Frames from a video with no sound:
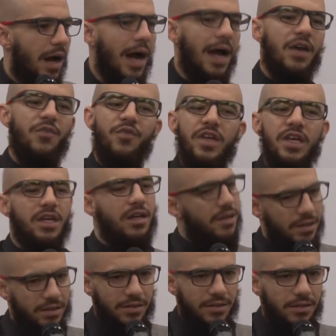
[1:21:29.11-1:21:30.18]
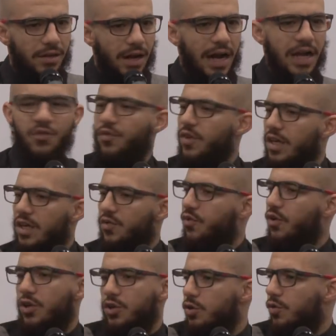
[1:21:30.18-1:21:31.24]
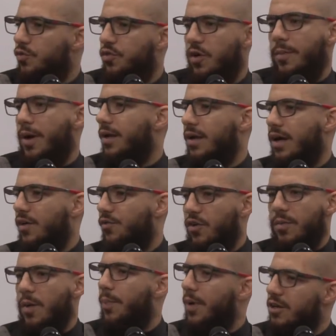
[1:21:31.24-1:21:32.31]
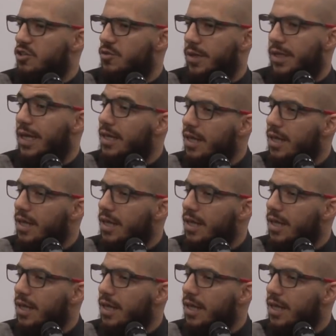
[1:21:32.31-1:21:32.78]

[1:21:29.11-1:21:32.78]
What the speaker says: I fear for you from Allah, from a punishment.